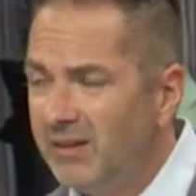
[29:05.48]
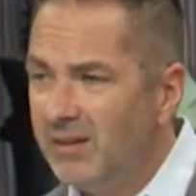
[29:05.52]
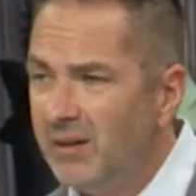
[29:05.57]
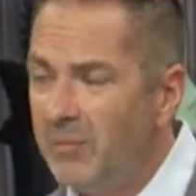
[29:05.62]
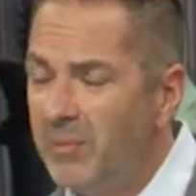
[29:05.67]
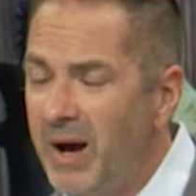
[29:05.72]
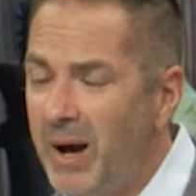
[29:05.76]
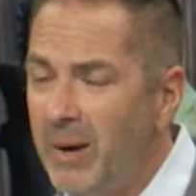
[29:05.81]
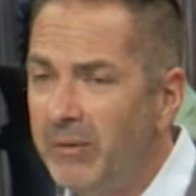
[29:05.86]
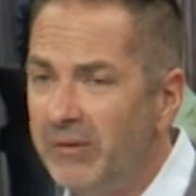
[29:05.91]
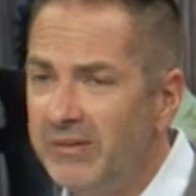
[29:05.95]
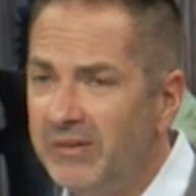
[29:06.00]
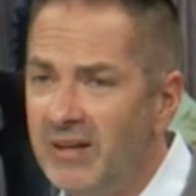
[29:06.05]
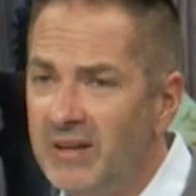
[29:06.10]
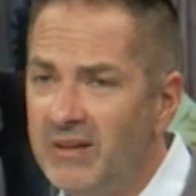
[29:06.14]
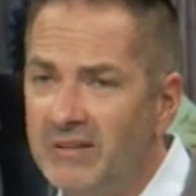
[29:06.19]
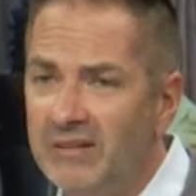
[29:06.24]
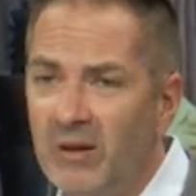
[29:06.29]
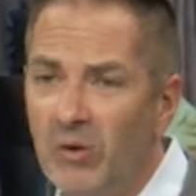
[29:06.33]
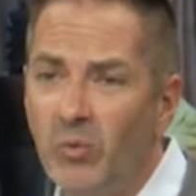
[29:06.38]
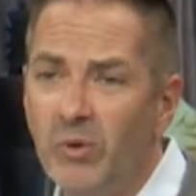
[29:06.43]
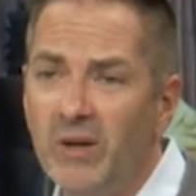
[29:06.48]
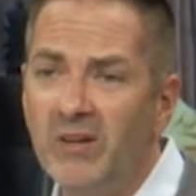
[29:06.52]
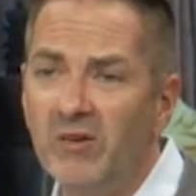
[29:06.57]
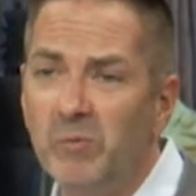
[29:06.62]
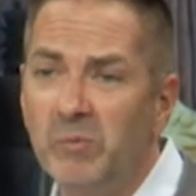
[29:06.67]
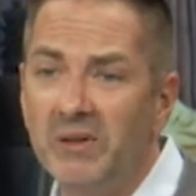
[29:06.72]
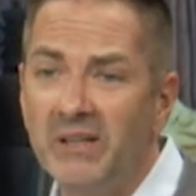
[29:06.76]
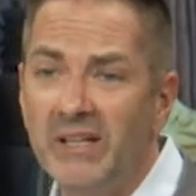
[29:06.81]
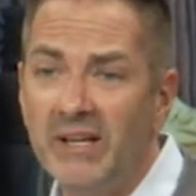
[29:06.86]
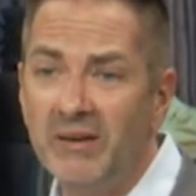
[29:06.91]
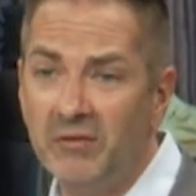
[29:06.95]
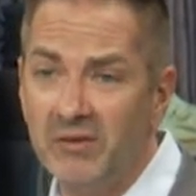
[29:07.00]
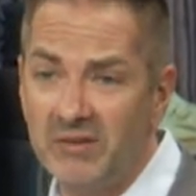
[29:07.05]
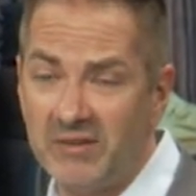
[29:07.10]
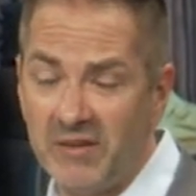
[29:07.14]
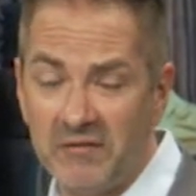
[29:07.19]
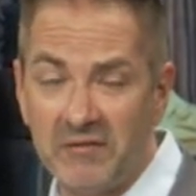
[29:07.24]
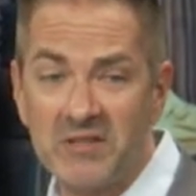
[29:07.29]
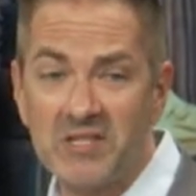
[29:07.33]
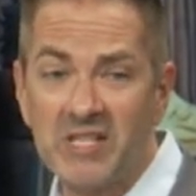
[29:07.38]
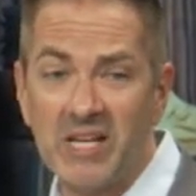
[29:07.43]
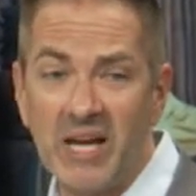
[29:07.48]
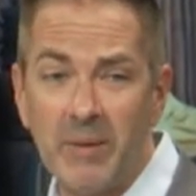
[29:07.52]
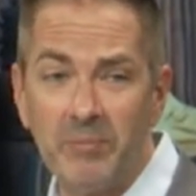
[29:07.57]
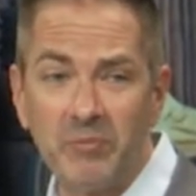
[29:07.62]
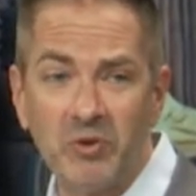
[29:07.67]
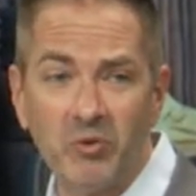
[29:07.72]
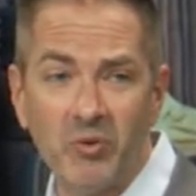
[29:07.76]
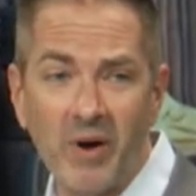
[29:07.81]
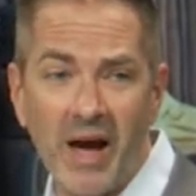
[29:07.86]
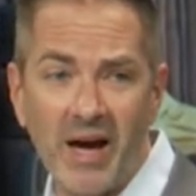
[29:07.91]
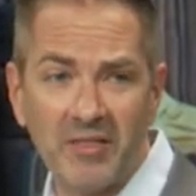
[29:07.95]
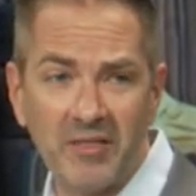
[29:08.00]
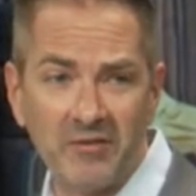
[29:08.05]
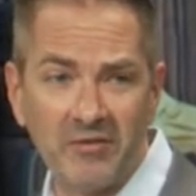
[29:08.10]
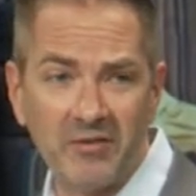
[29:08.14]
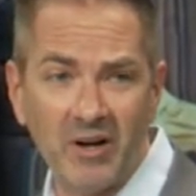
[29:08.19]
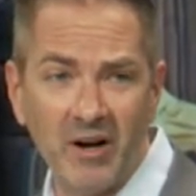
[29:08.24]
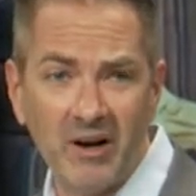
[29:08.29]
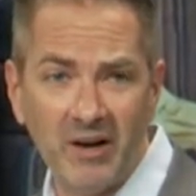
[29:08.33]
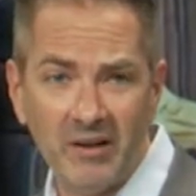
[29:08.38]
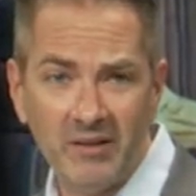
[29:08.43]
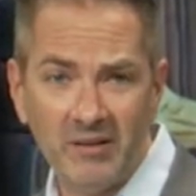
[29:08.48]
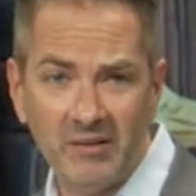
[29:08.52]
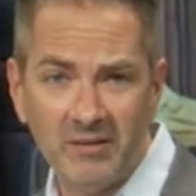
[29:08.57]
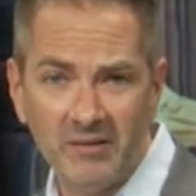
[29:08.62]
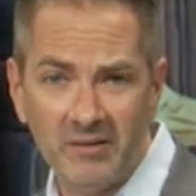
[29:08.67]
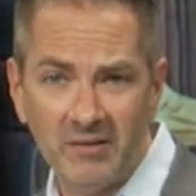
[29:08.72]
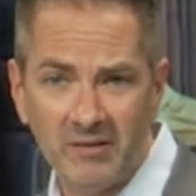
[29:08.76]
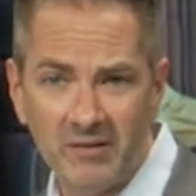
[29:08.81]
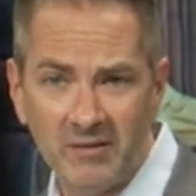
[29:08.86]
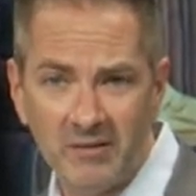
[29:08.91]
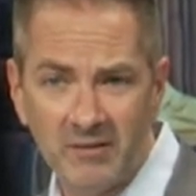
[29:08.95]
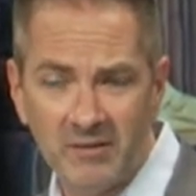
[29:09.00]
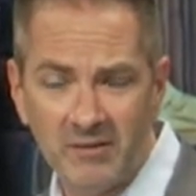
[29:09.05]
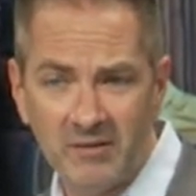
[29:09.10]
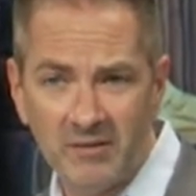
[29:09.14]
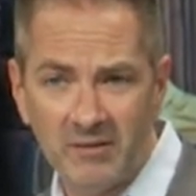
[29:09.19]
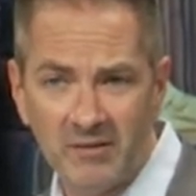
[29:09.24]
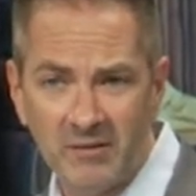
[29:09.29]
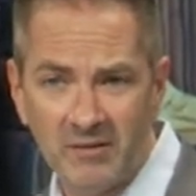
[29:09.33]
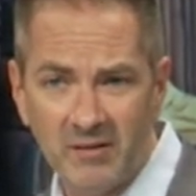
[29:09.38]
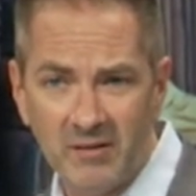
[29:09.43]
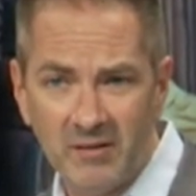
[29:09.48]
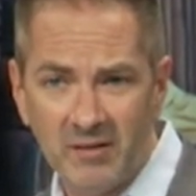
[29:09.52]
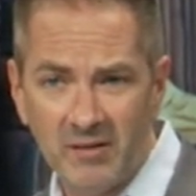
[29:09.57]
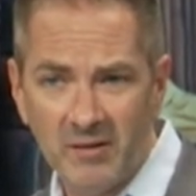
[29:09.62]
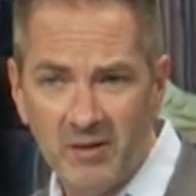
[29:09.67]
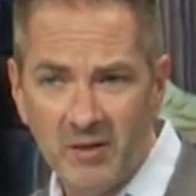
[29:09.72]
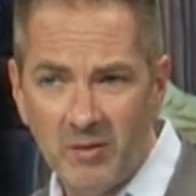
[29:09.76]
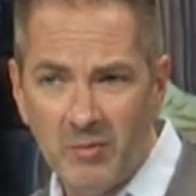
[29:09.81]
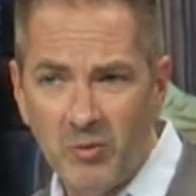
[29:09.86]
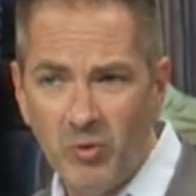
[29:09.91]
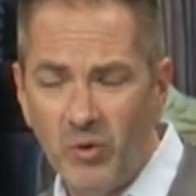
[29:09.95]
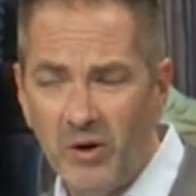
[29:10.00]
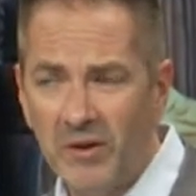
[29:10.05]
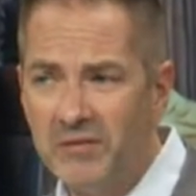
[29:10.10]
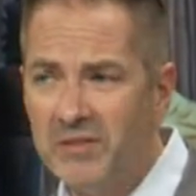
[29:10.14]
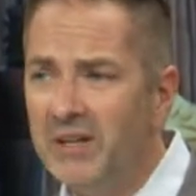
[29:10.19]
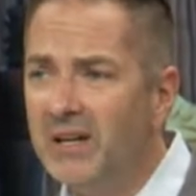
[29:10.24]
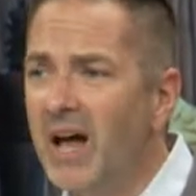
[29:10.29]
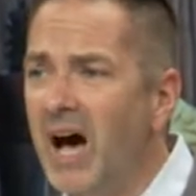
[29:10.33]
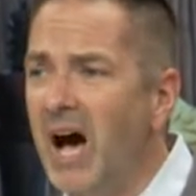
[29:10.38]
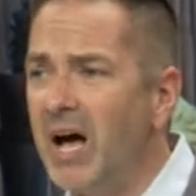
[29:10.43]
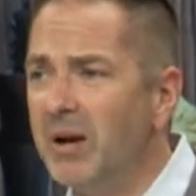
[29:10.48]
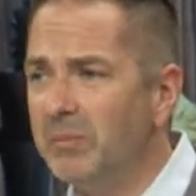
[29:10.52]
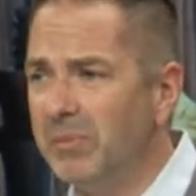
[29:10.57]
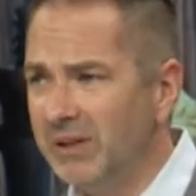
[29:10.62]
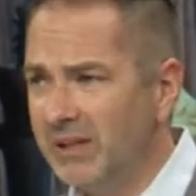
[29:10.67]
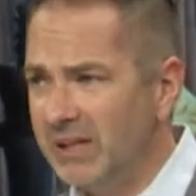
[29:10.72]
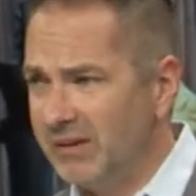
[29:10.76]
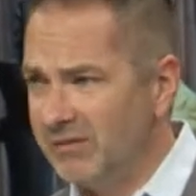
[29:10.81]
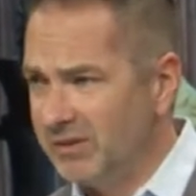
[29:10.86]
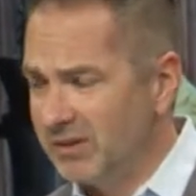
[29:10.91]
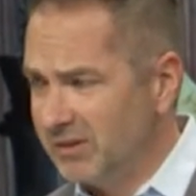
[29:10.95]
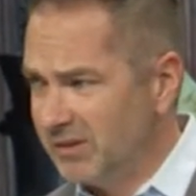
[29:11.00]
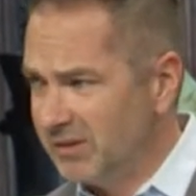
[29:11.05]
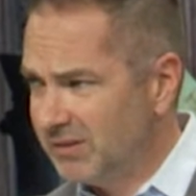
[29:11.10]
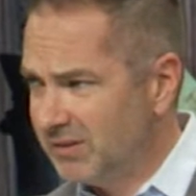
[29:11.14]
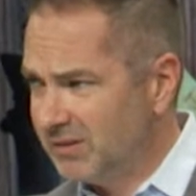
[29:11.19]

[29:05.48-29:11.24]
The Bible says that we as believers have escaped the wrath of God. What of the non believer?